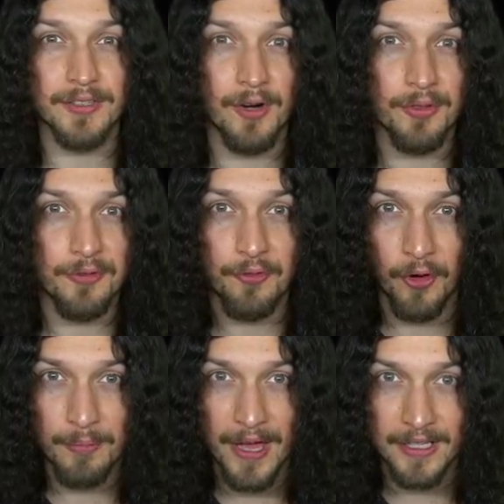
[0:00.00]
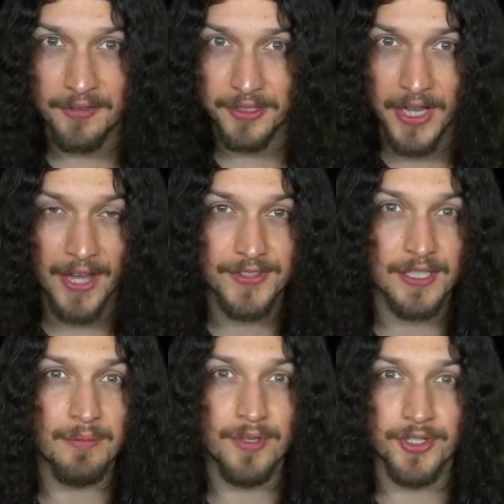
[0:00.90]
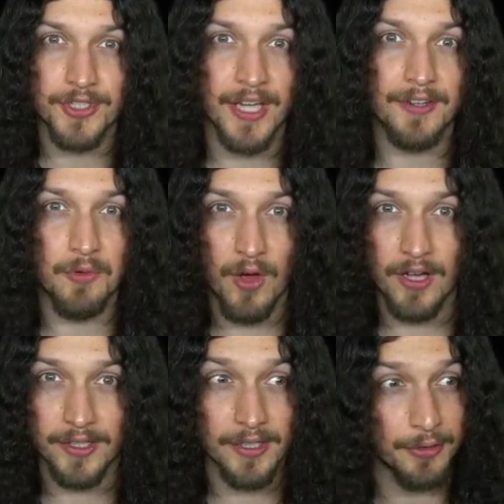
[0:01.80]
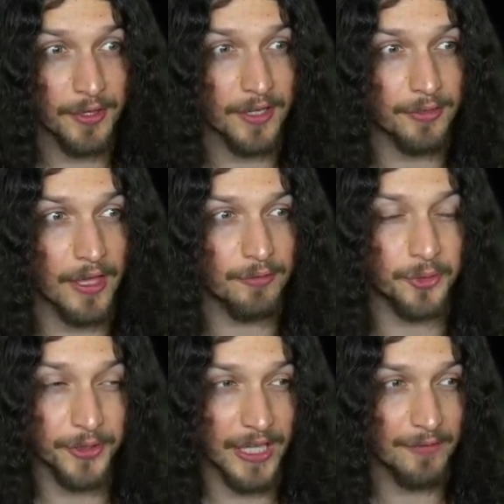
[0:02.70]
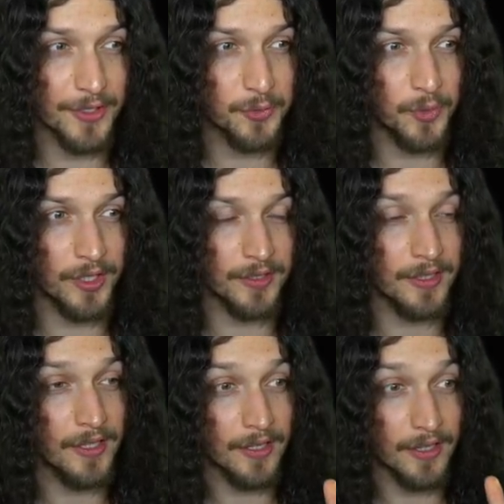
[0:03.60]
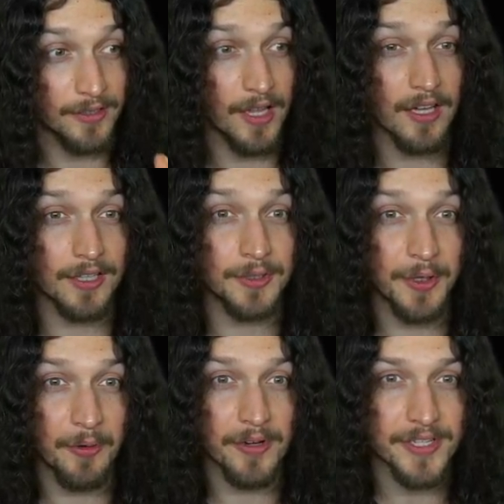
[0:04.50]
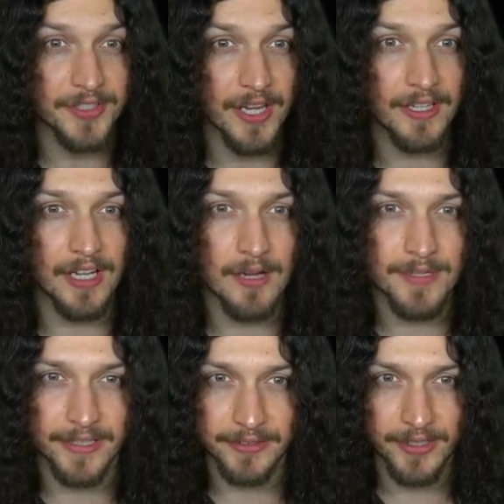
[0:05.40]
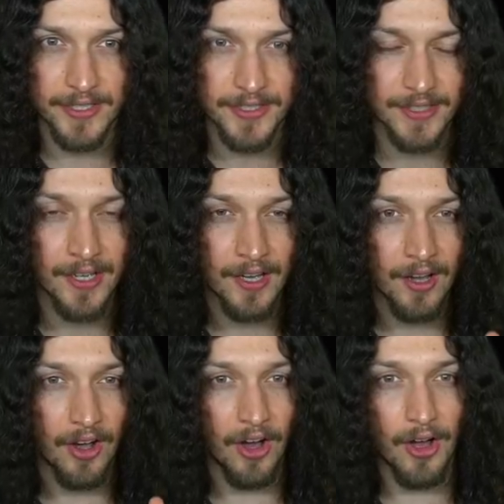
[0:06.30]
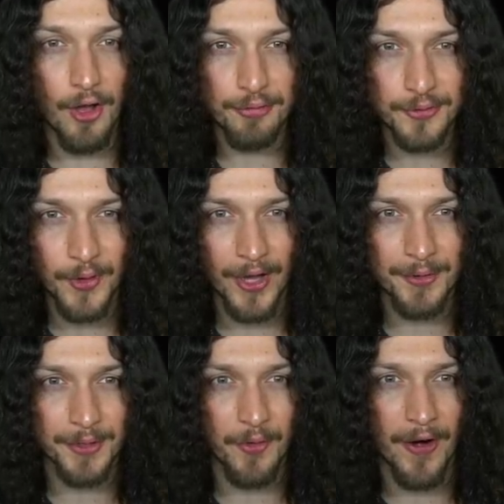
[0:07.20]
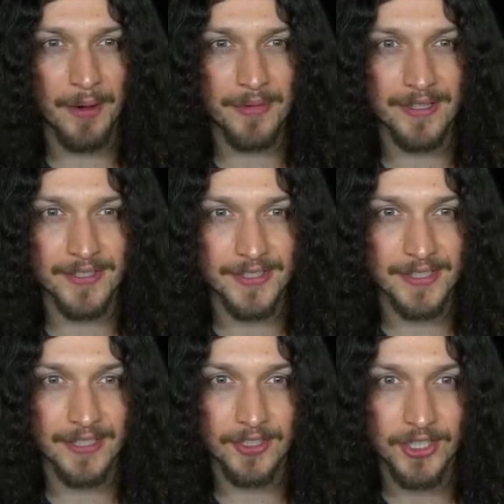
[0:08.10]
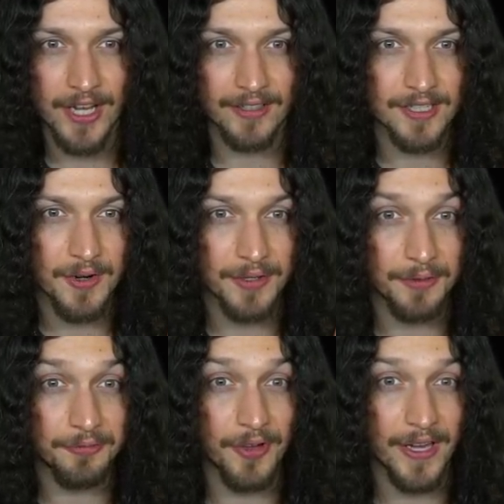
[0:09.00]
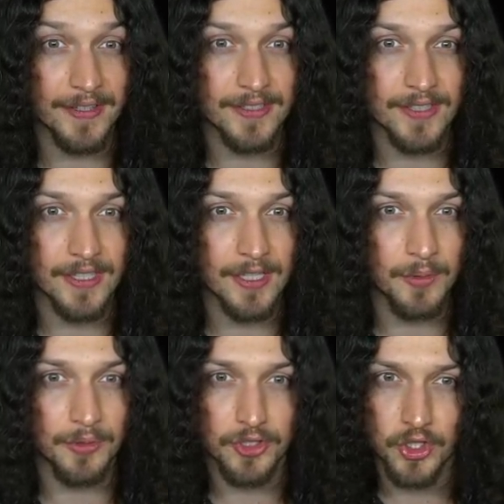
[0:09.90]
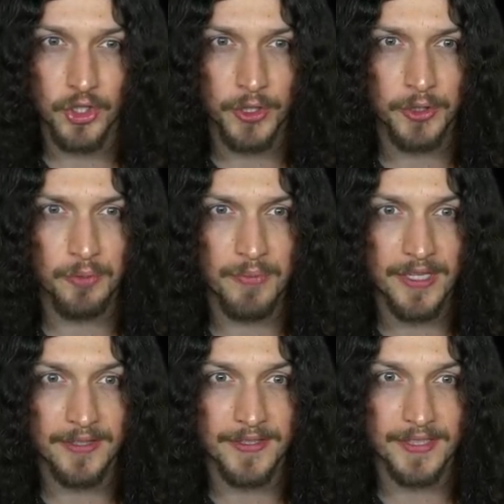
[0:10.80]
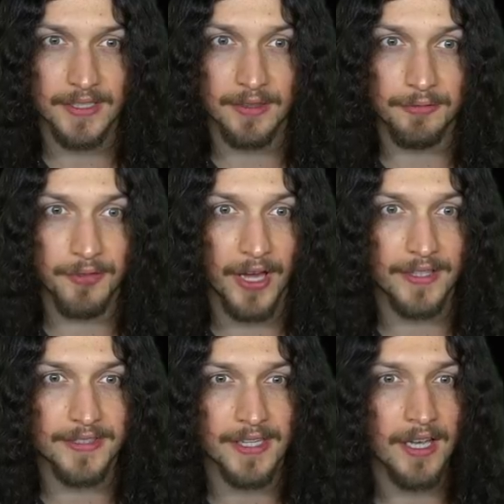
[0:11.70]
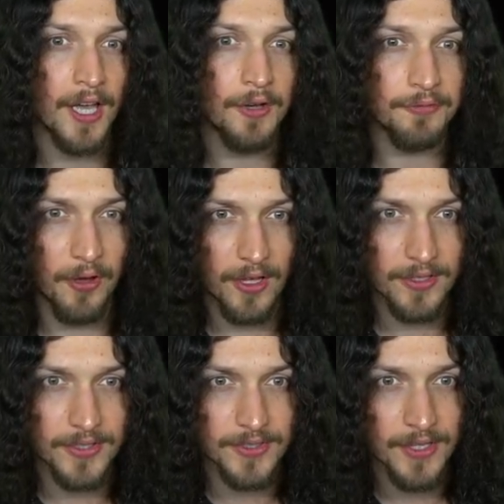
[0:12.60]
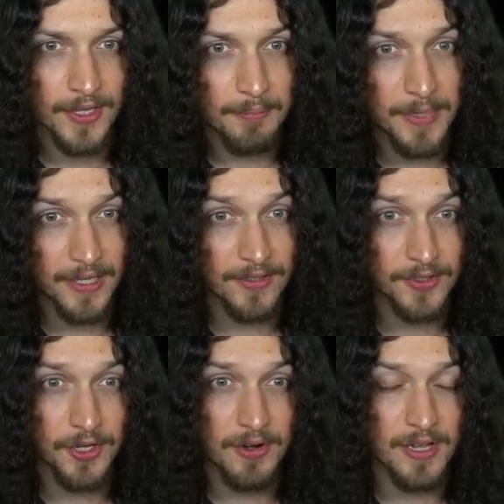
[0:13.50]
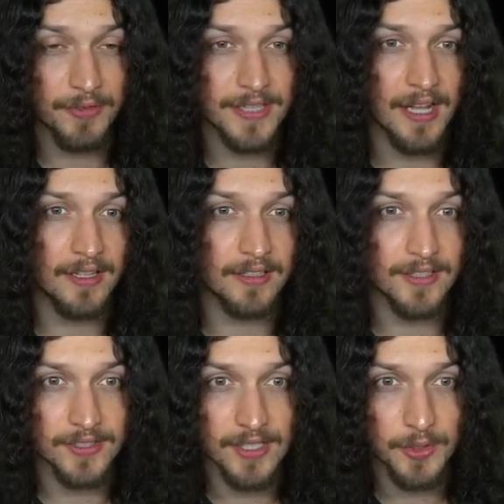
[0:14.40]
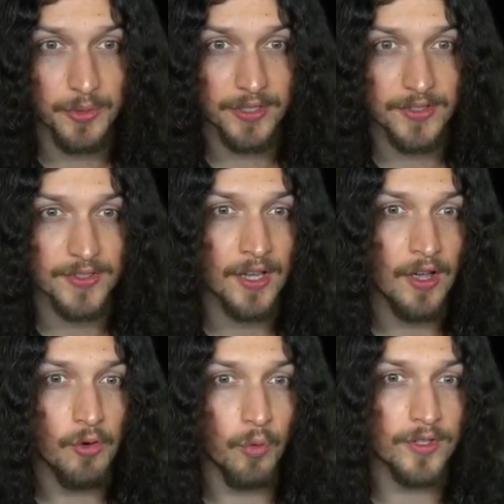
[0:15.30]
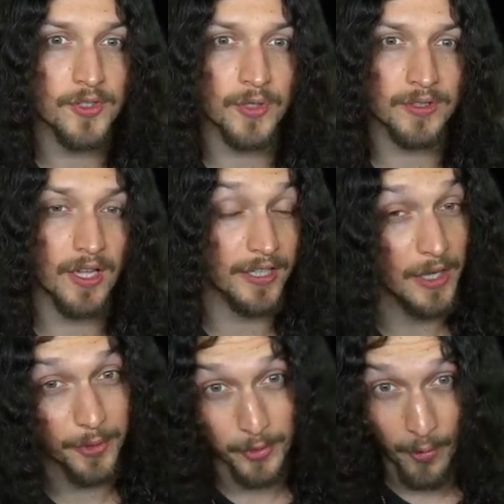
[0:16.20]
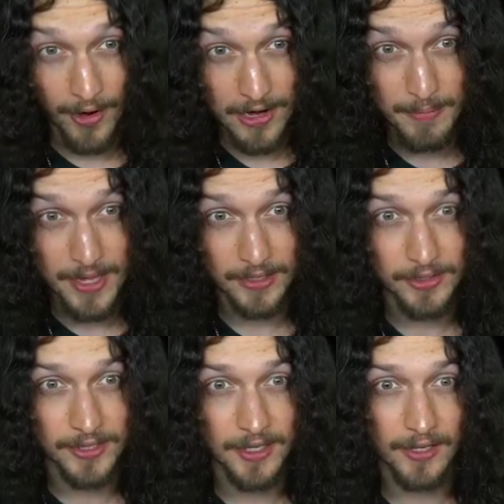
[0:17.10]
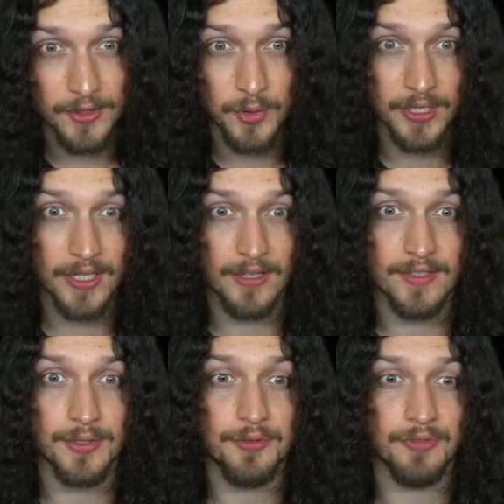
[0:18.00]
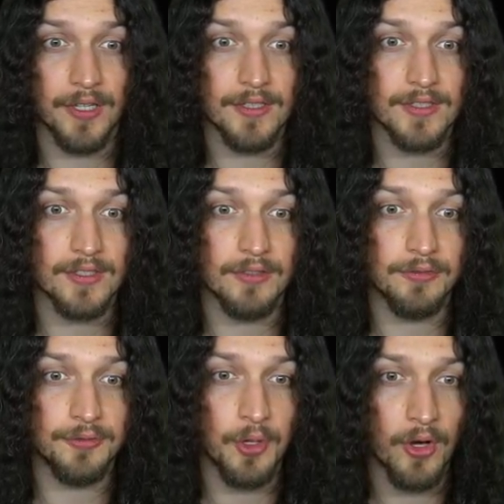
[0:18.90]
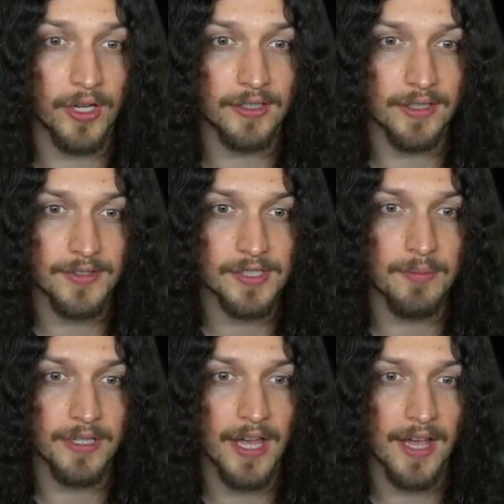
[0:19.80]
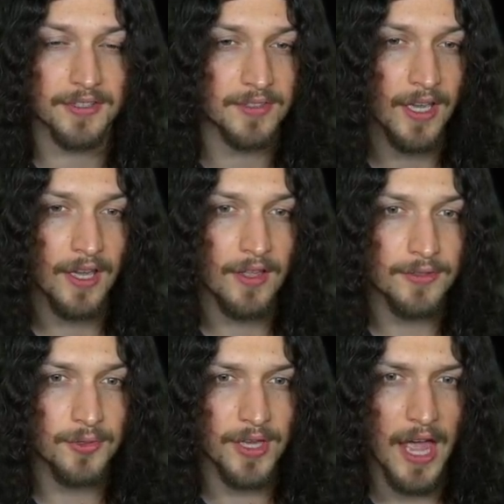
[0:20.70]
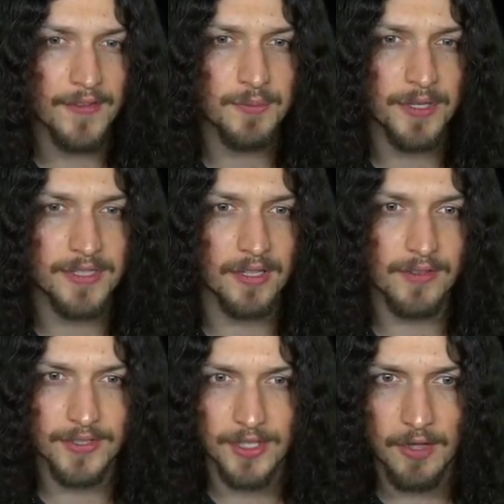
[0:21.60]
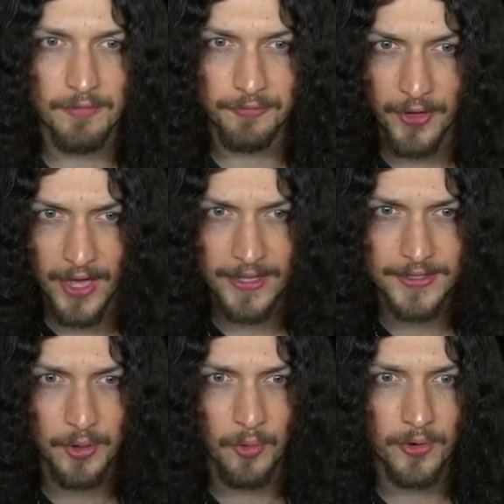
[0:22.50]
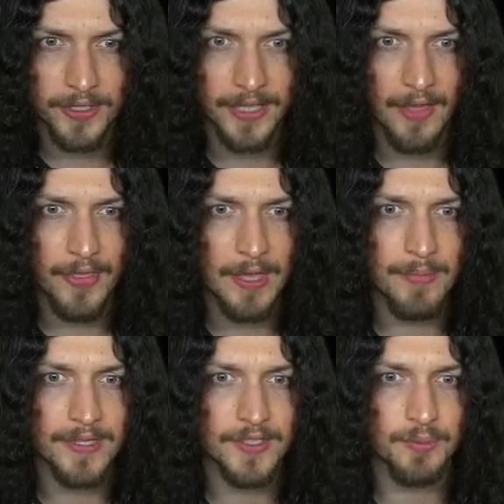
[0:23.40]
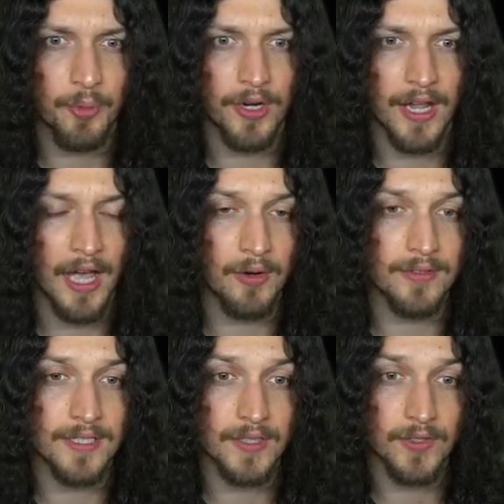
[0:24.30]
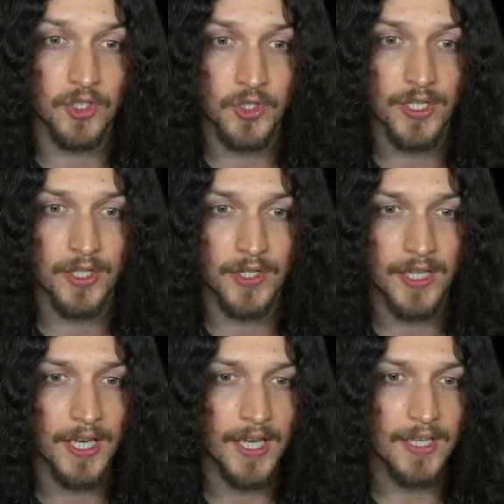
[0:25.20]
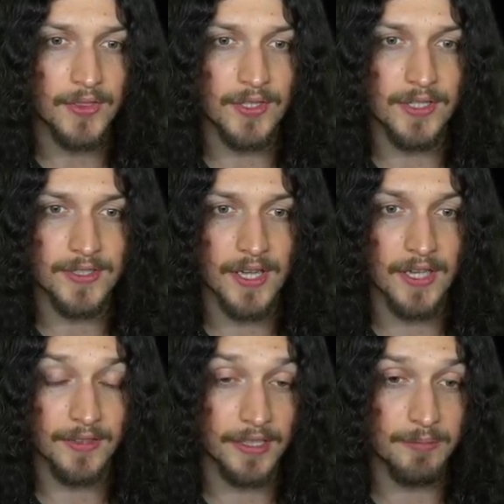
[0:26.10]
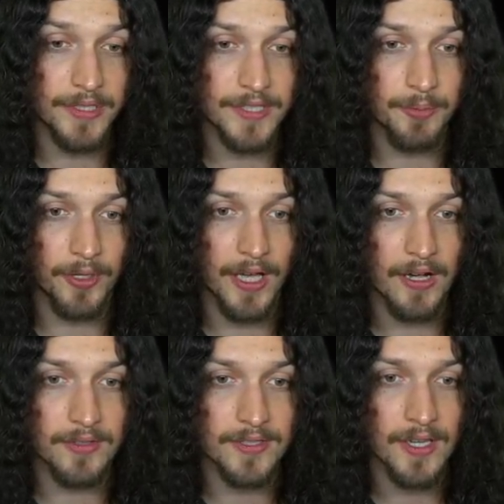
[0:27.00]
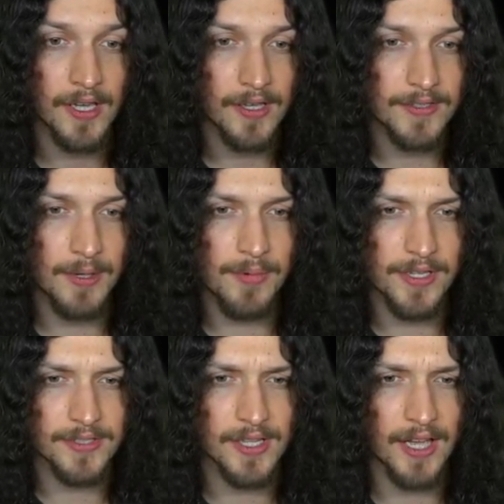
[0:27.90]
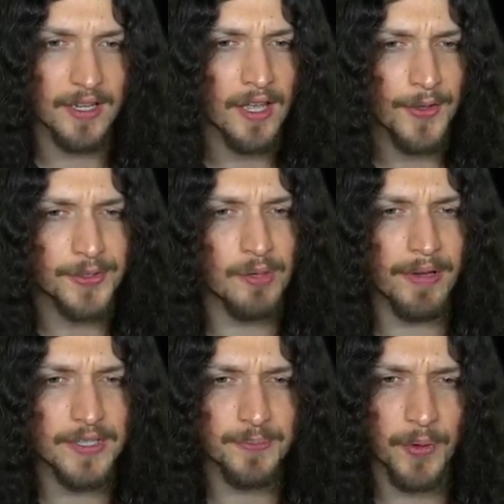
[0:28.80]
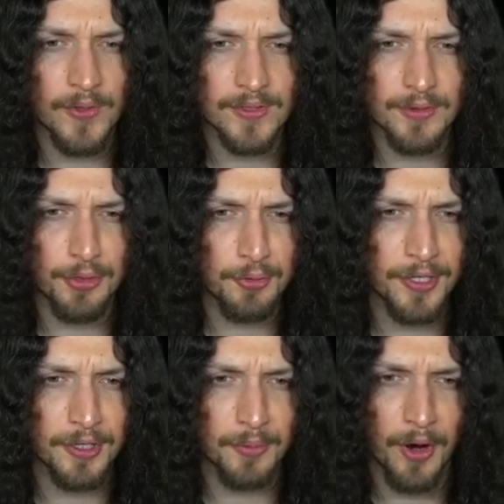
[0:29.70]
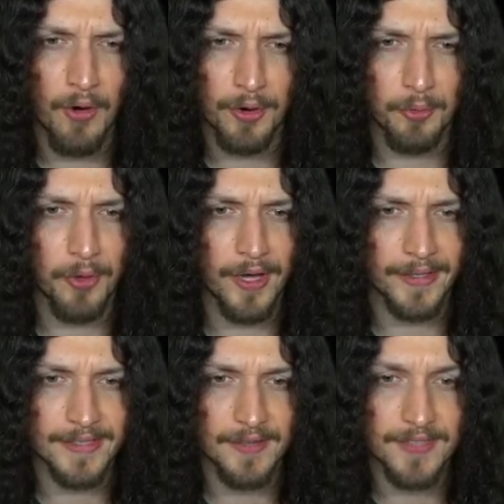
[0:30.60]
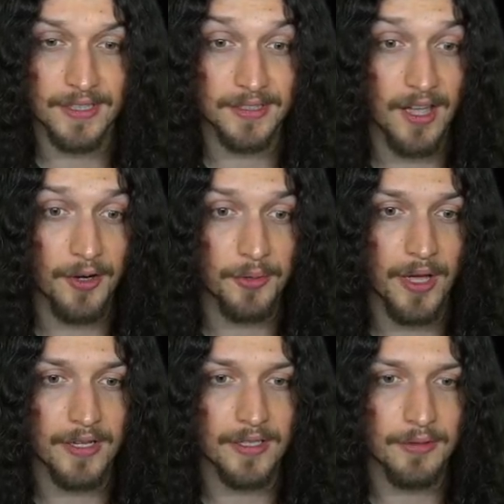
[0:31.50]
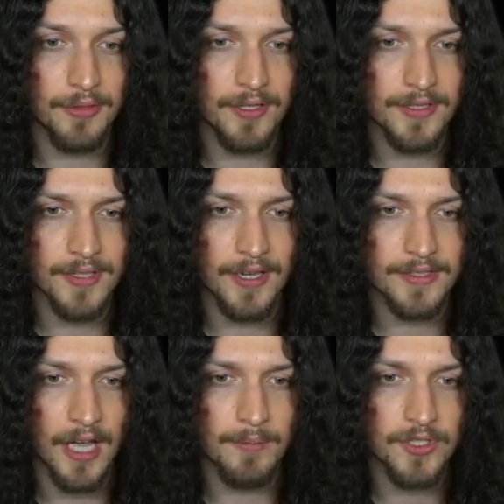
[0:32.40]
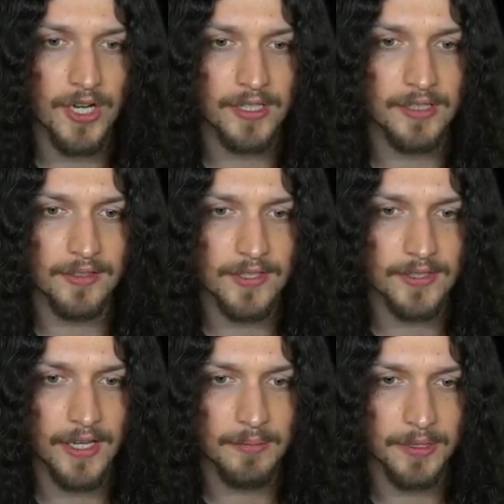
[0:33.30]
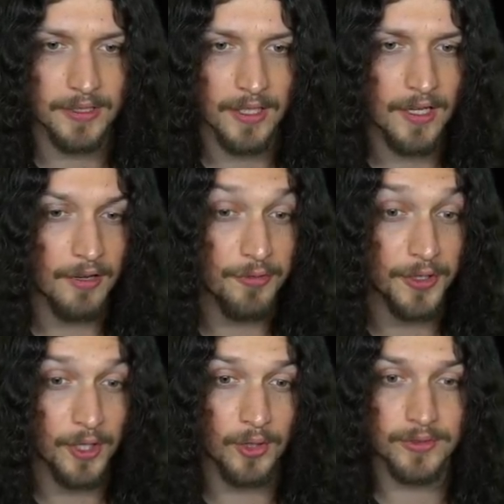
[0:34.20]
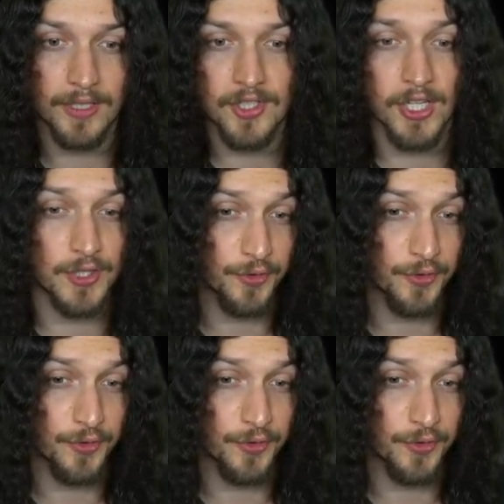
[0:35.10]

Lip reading: know the format of the last image is kind of wonky, TheThiny thankfully gave us one a lot clearer, saying update a list. All Floyd requirements can check during the fight, equals true means in the fight, false means during fatality sequence. Once you unlock a requirement, you cannot do it again until you face Floyd. Now, somebody asked, do they have to be done in the same fight, or can they be spread out until it's triggered? TheThiny saying they can be spread out. Somebody said, so am I supposed to do 3 in a row or what? Because I've done a lot already. TheThiny says, I'm checking the segment of the code that checks